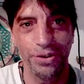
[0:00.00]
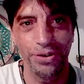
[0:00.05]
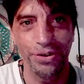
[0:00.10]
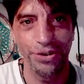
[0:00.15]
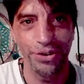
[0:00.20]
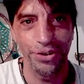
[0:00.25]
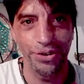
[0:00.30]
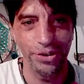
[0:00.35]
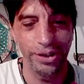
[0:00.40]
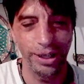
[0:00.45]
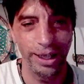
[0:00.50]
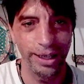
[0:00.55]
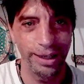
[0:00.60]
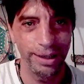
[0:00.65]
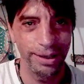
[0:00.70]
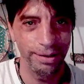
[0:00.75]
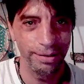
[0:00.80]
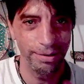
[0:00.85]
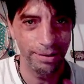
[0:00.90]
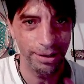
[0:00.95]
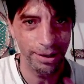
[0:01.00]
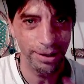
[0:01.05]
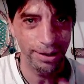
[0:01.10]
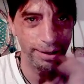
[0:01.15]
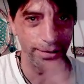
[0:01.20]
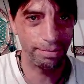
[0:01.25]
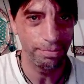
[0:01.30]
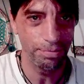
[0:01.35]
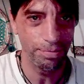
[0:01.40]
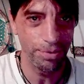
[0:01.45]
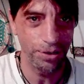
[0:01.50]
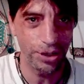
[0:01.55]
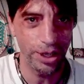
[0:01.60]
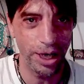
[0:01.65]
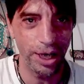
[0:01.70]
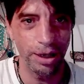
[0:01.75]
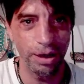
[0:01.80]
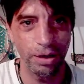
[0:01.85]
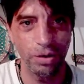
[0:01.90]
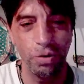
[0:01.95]
It's just like stay
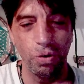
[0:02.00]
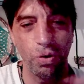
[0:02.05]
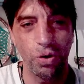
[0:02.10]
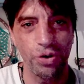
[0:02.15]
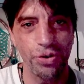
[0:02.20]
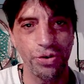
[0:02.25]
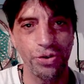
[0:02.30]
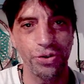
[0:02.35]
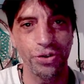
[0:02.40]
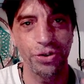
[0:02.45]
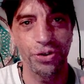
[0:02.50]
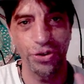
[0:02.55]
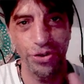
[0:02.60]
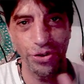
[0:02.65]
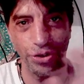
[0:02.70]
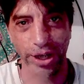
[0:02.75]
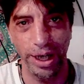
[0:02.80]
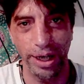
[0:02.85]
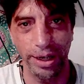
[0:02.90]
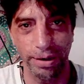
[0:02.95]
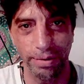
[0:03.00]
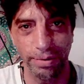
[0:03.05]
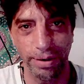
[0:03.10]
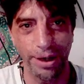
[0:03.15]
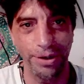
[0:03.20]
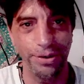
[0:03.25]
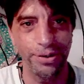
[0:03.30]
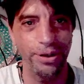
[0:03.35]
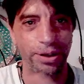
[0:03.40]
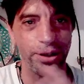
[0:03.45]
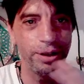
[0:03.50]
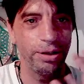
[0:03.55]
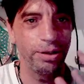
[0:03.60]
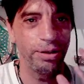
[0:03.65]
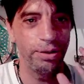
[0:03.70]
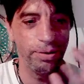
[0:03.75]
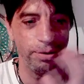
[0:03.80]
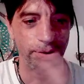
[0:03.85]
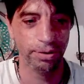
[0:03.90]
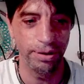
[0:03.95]
in a course, stay in the right thing,
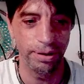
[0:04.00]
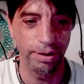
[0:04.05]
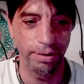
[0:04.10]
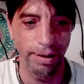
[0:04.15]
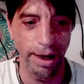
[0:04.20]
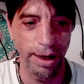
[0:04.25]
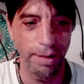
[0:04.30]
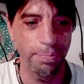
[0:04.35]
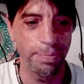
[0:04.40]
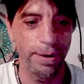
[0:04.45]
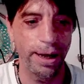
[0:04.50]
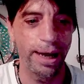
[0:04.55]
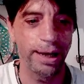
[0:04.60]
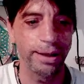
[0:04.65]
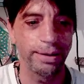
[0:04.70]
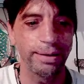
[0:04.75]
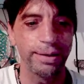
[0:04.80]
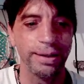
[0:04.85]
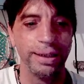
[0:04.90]
you're on the right path.